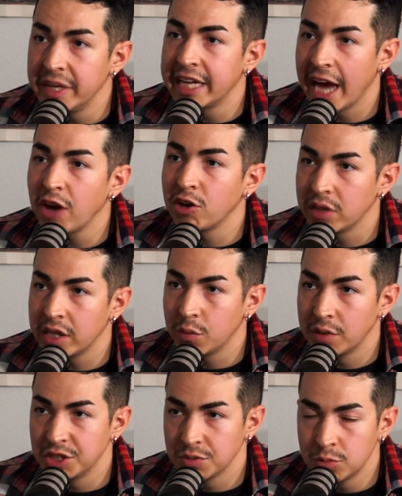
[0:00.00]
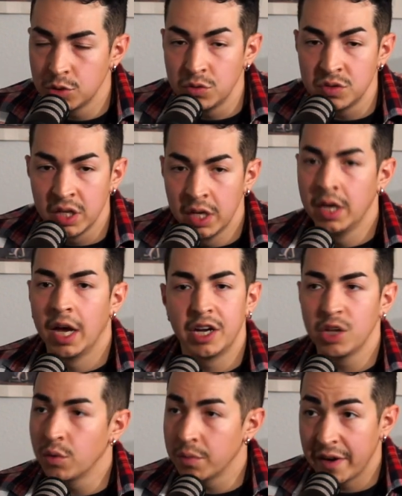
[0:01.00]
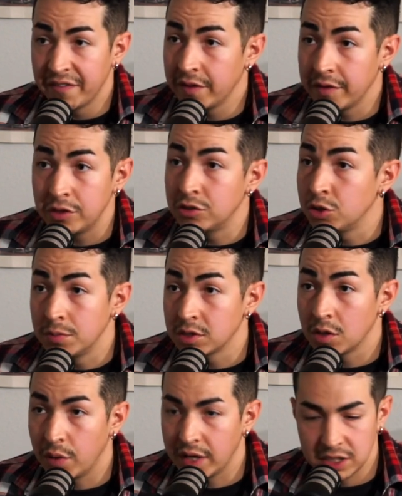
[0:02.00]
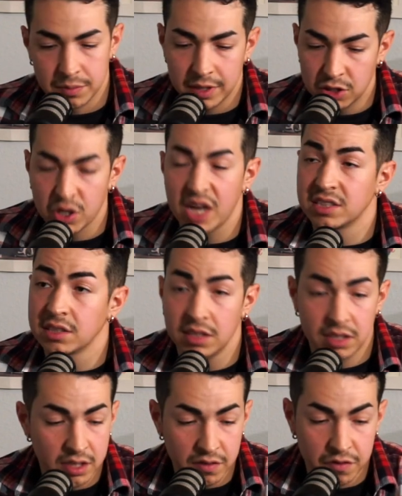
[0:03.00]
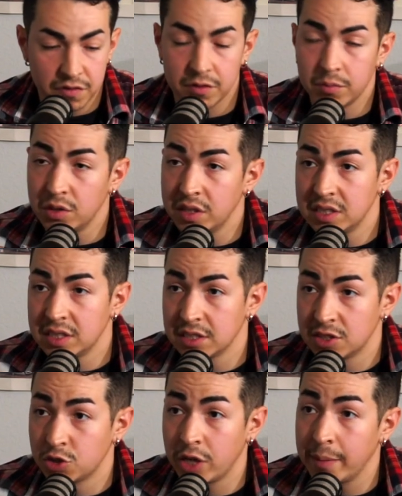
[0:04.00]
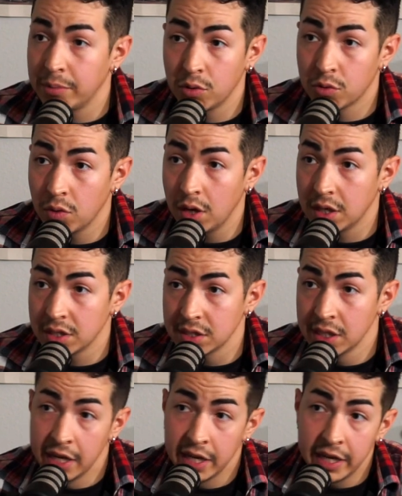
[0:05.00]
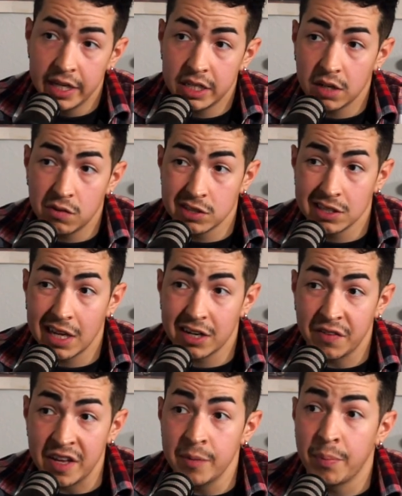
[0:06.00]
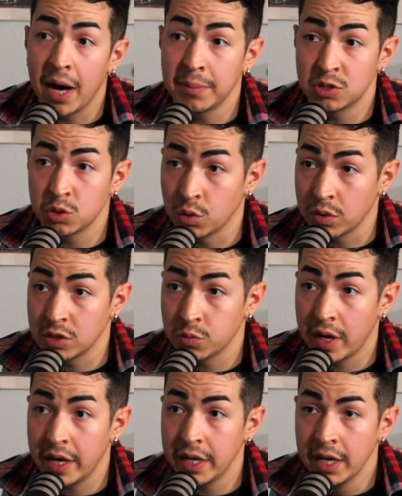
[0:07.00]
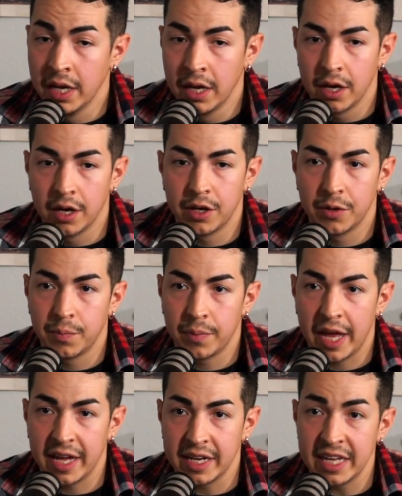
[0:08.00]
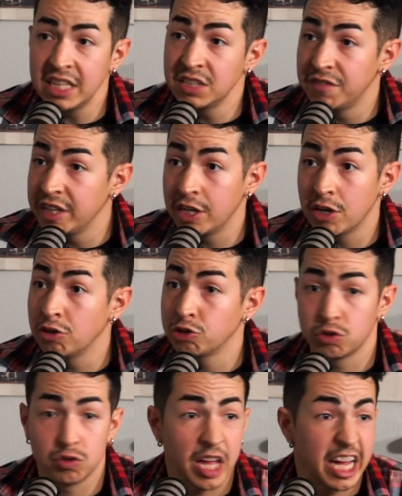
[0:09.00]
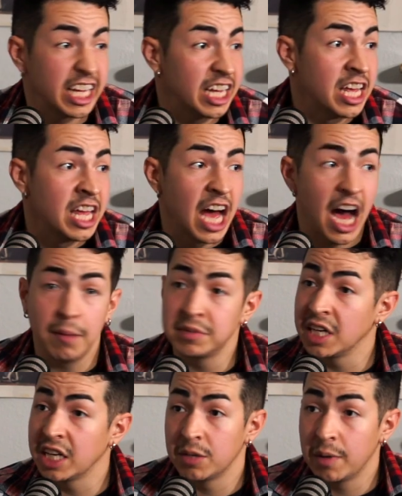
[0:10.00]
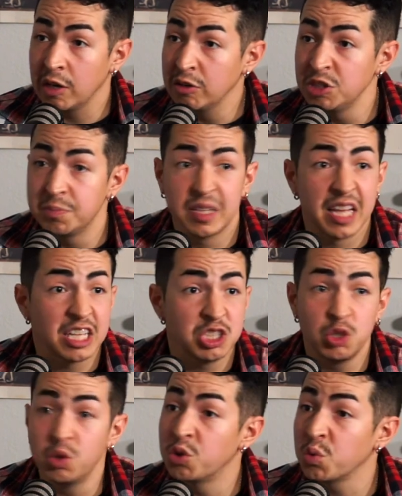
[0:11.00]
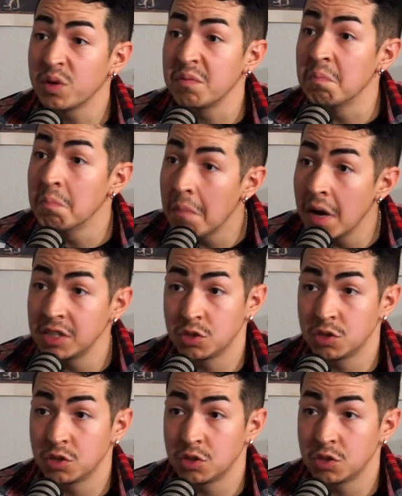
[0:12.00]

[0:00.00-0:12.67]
yeah. calculated with your moves. Another one of my favorite YouTubers I watch, somebody drastically different from Berleezy is Trap Lore Ross. He covers a lot of hip hop stories, right? Mm-hmm. Um, and his videos are like I'm talking about he'll spend like two to three months